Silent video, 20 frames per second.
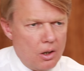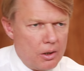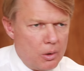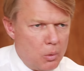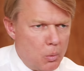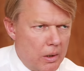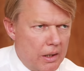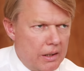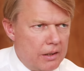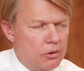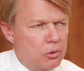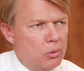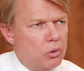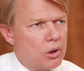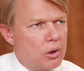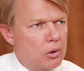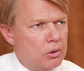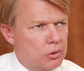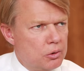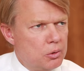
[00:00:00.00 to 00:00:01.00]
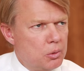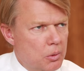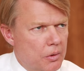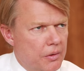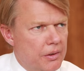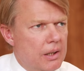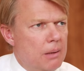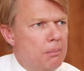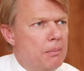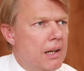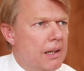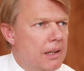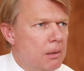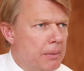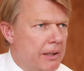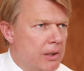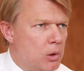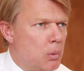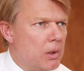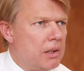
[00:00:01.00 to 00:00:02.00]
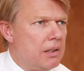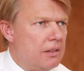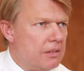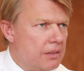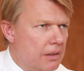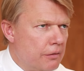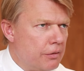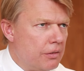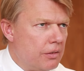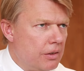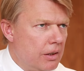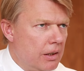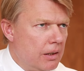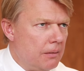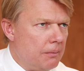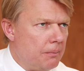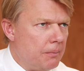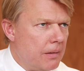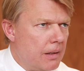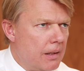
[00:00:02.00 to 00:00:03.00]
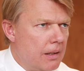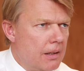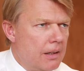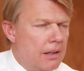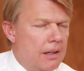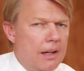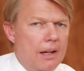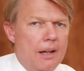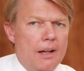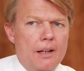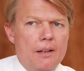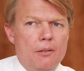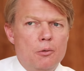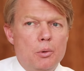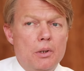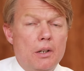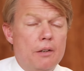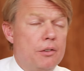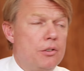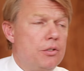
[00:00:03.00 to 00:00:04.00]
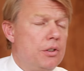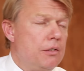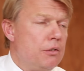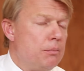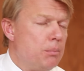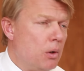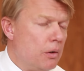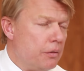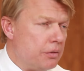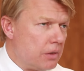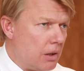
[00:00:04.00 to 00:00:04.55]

on the way to grow to 3 million by 2017. And we have achieved both